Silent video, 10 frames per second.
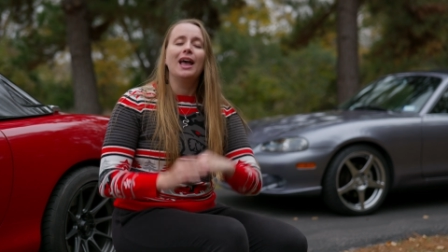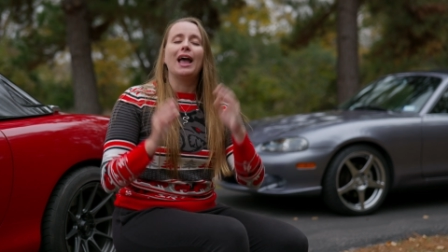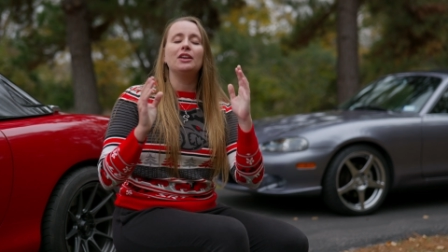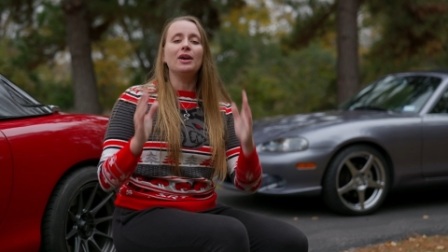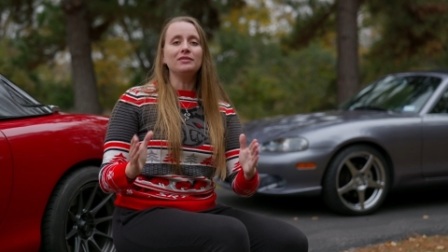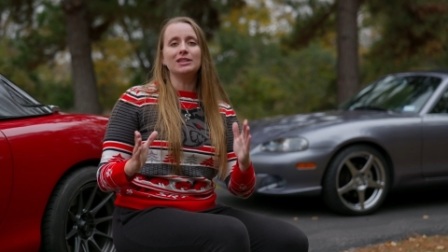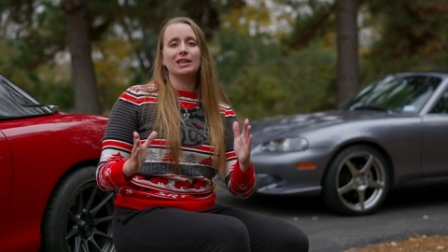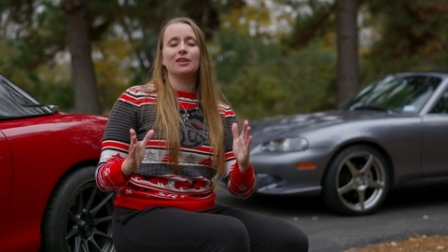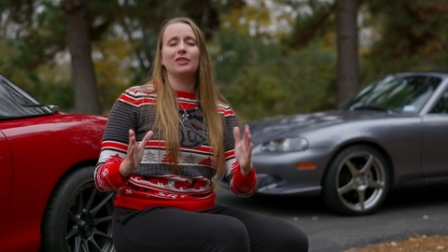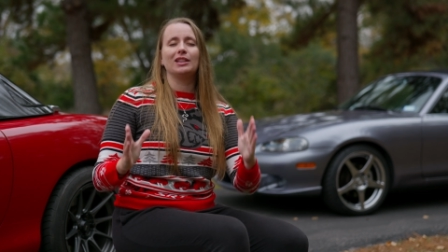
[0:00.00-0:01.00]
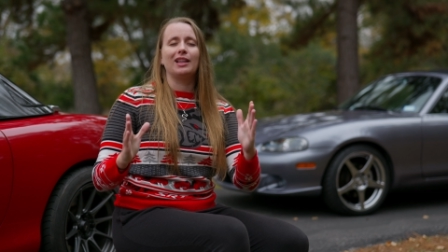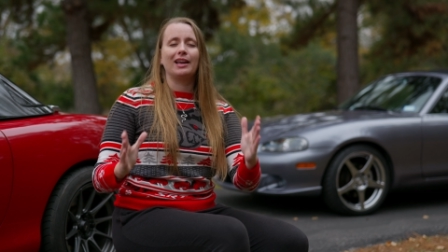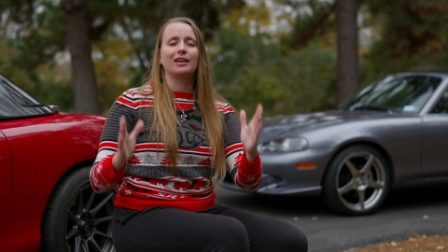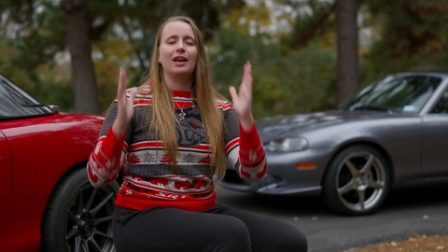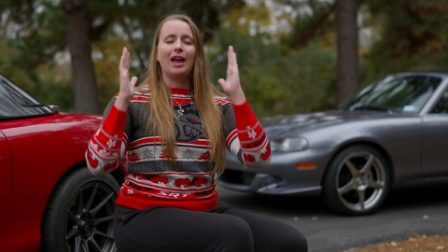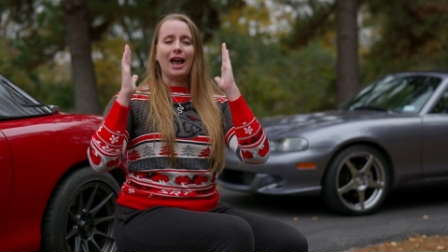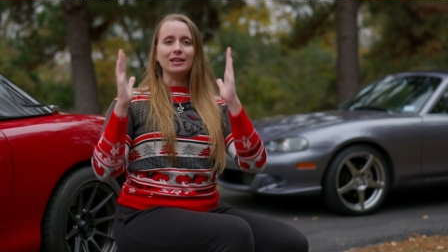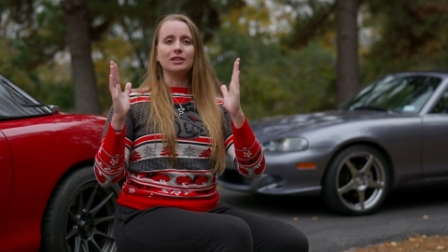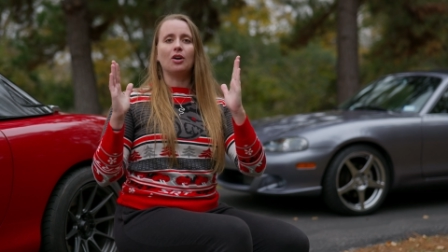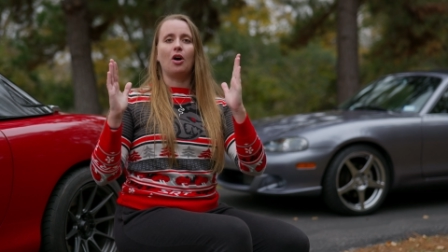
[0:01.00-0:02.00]
And you have to think of it like
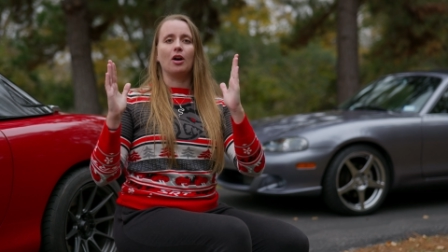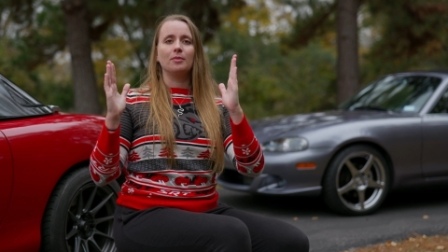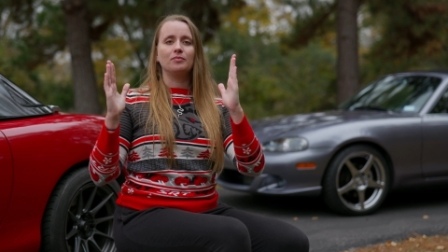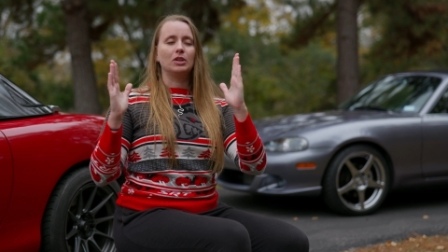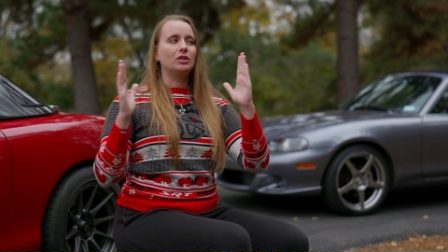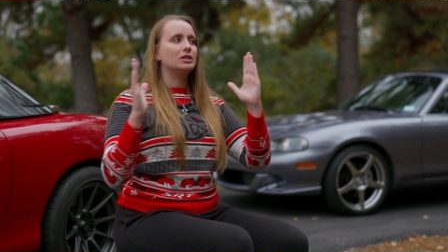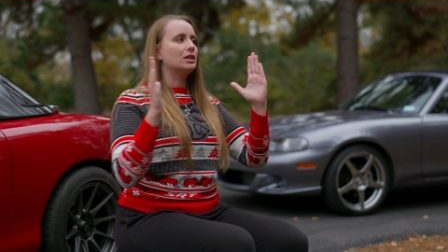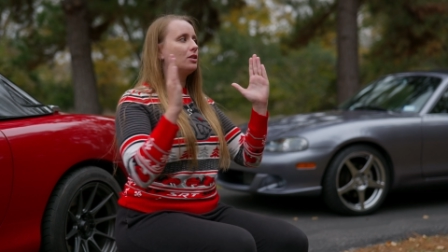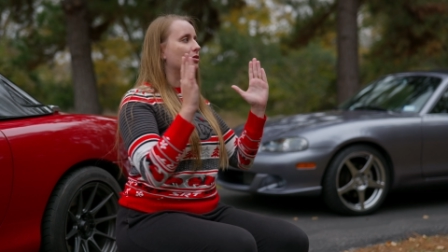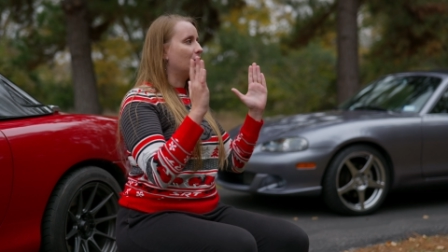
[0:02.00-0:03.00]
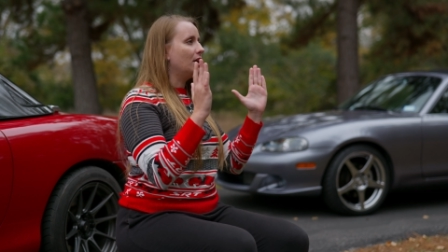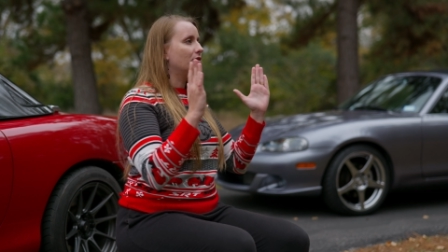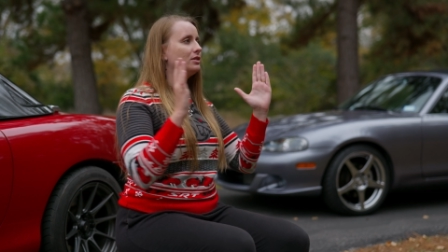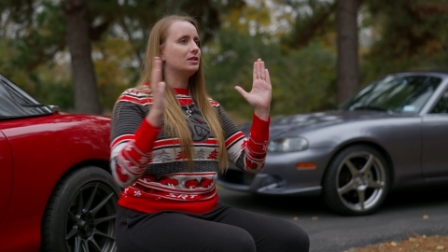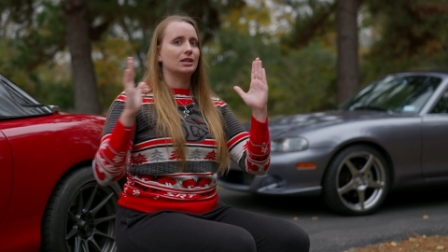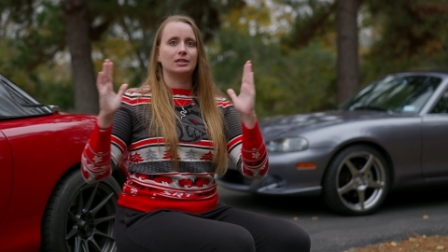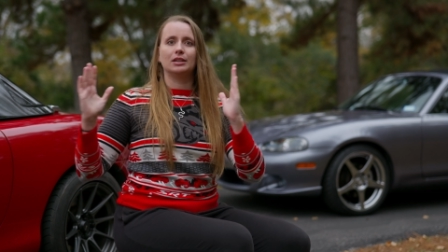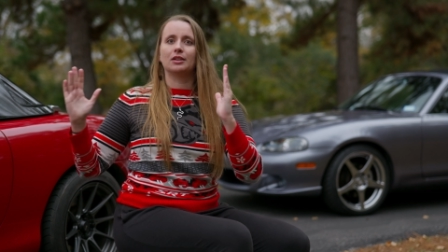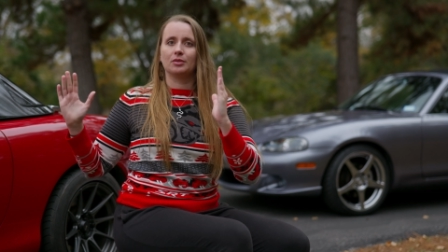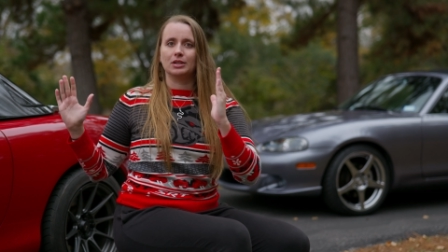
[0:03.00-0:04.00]
as a car. You can see
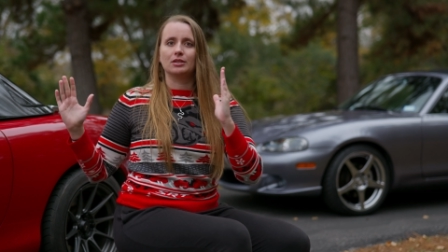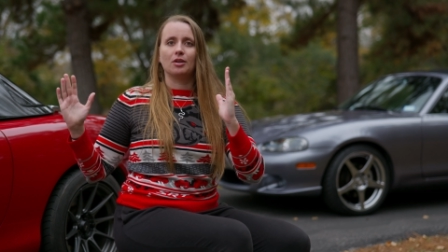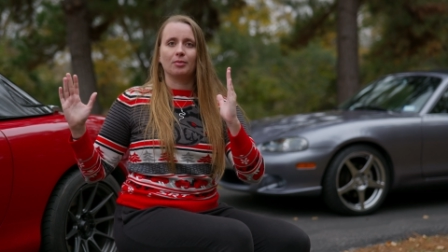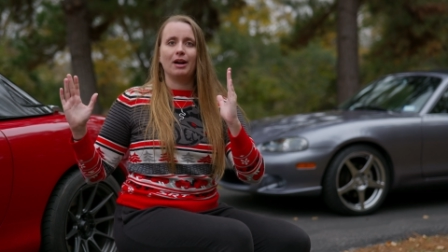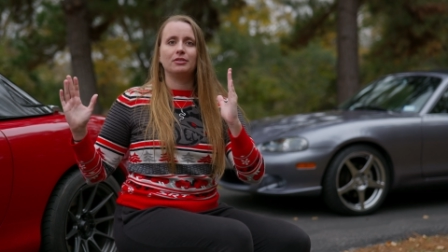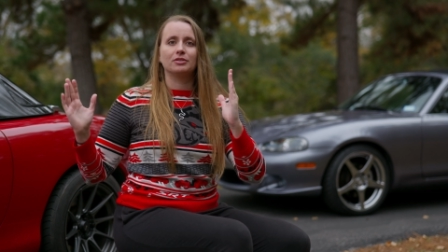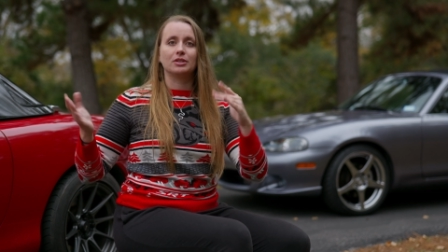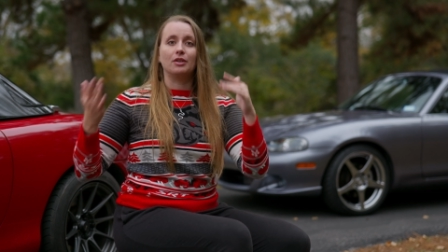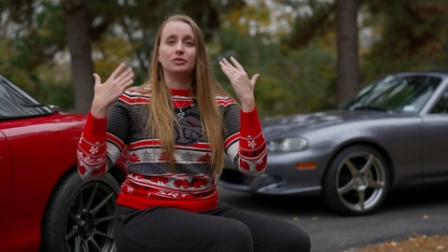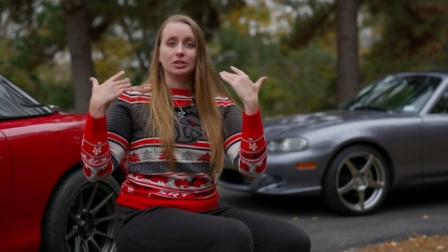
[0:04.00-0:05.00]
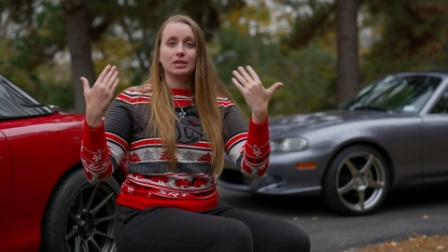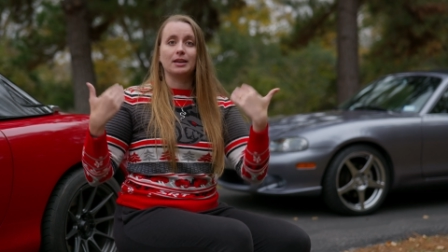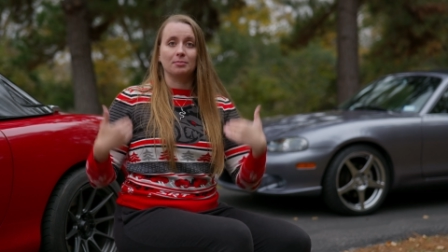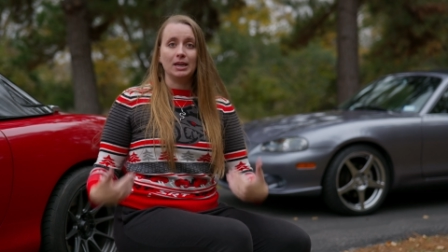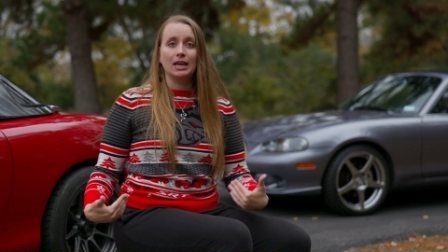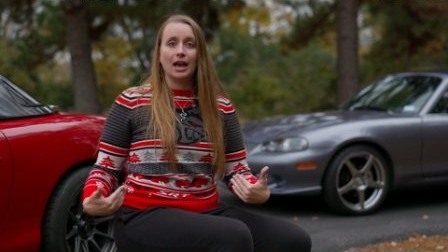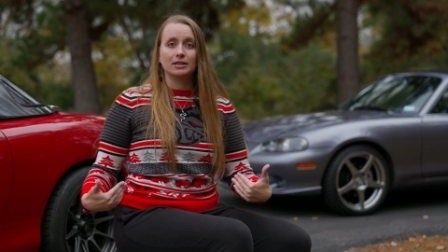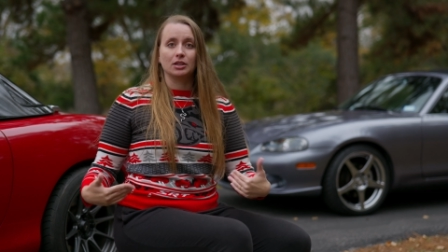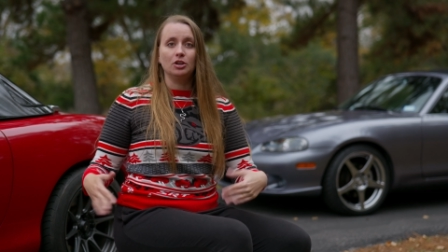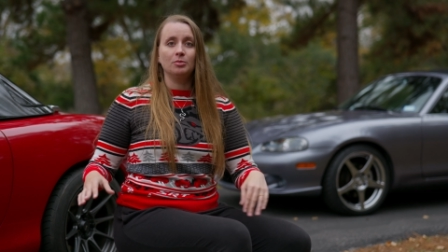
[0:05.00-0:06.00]
360 degrees around yourself. Just like me
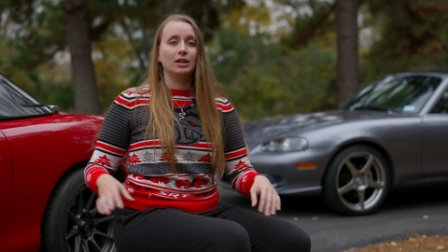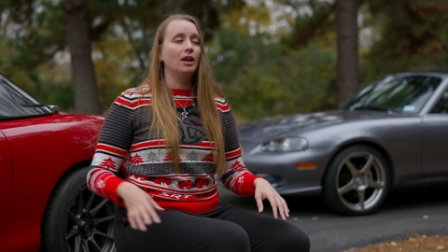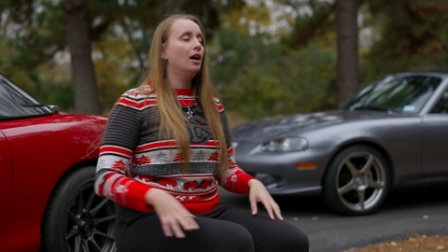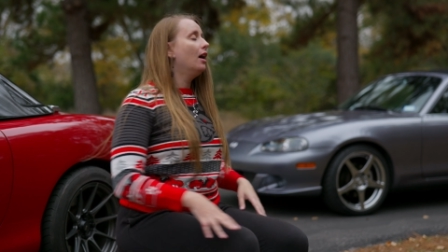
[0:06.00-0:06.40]
as a human,